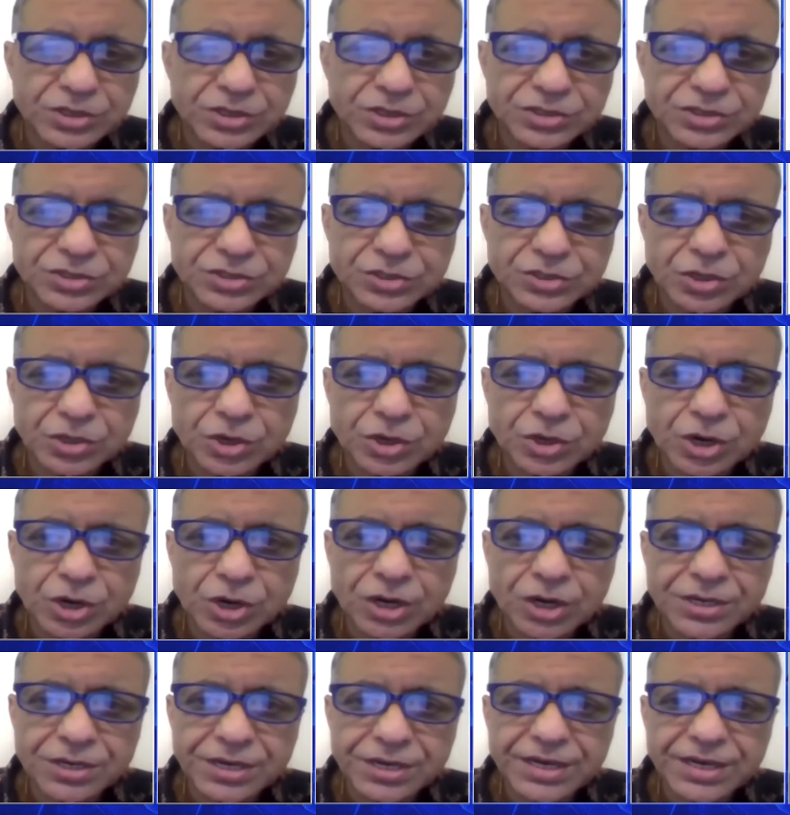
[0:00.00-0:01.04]

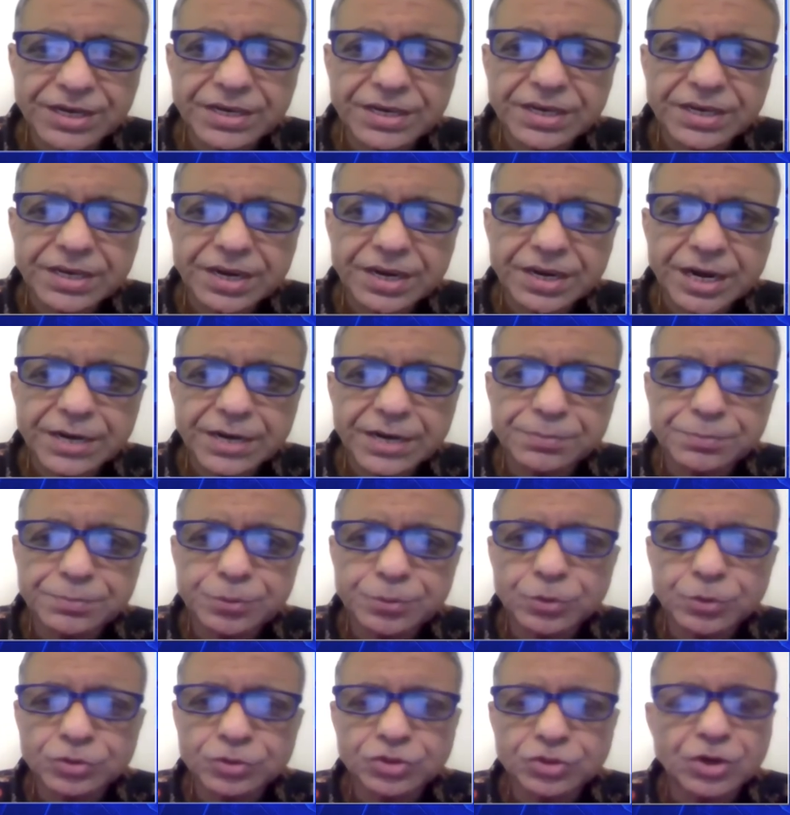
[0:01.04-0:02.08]

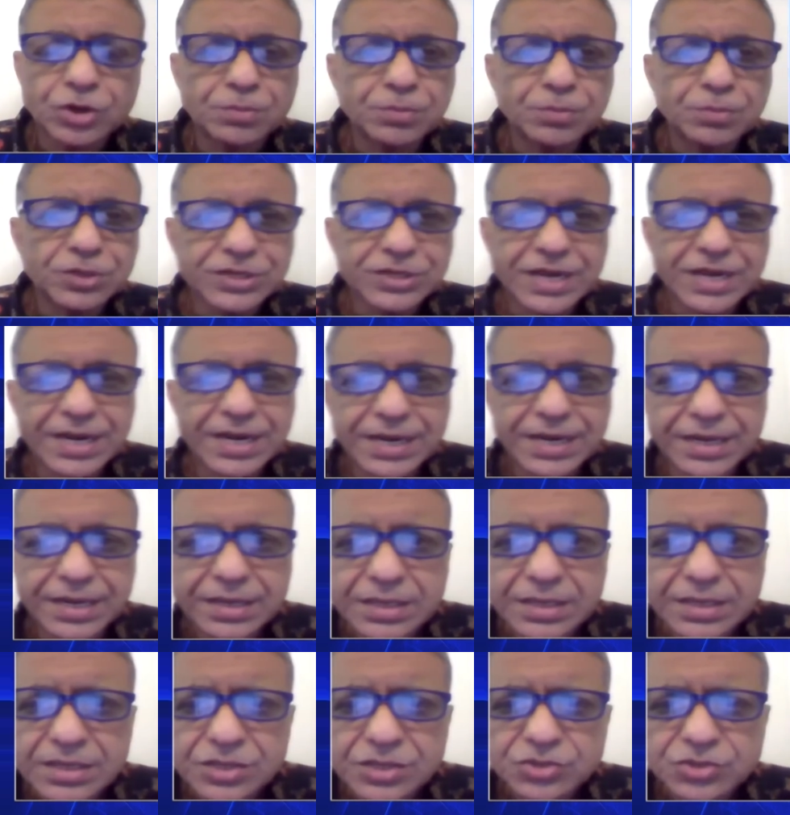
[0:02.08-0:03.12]
pro-atherosclerotic, and
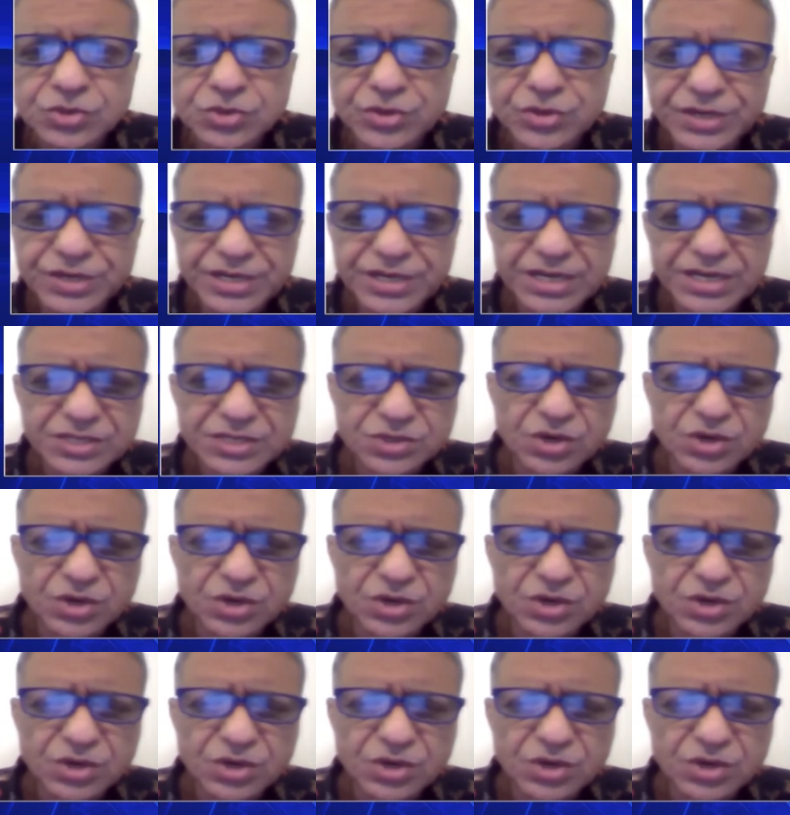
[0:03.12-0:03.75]
pro-thrombogenic.